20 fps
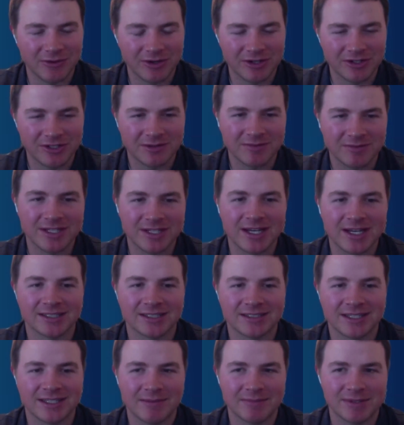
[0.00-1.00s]
What are some of the
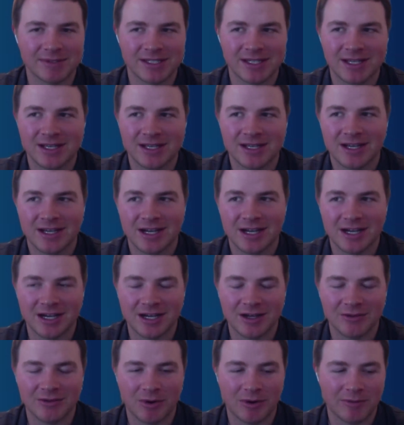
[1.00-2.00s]
next steps,
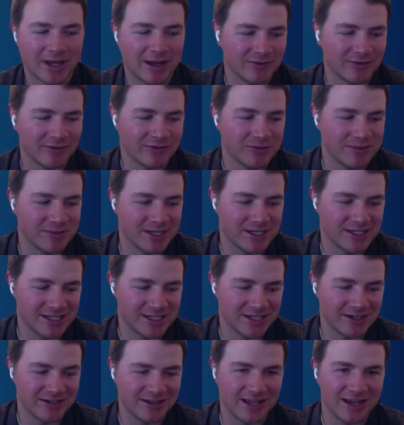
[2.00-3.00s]
while we have a few minutes
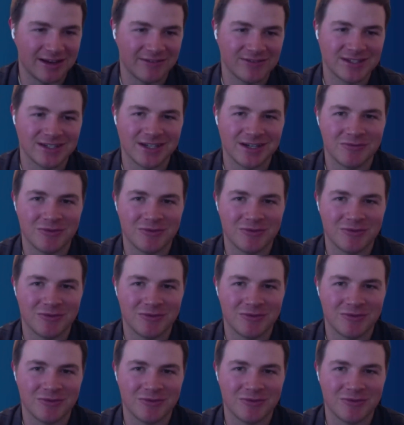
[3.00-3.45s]
here left?